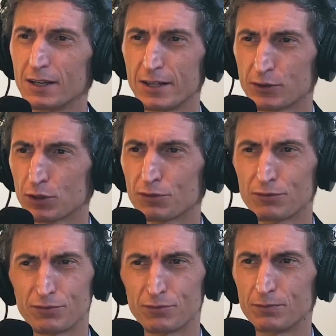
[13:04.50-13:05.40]
sort
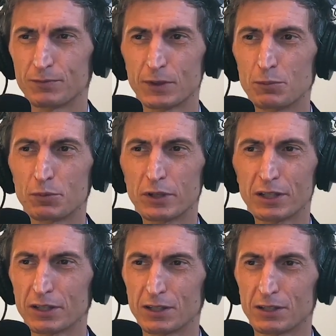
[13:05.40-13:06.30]
of
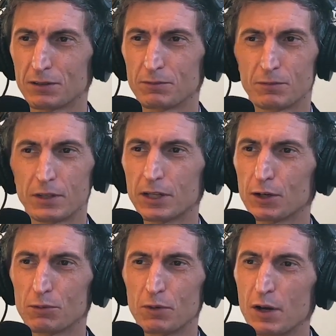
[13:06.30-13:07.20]
completely, you
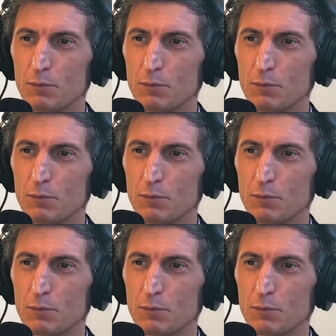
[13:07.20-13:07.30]
know,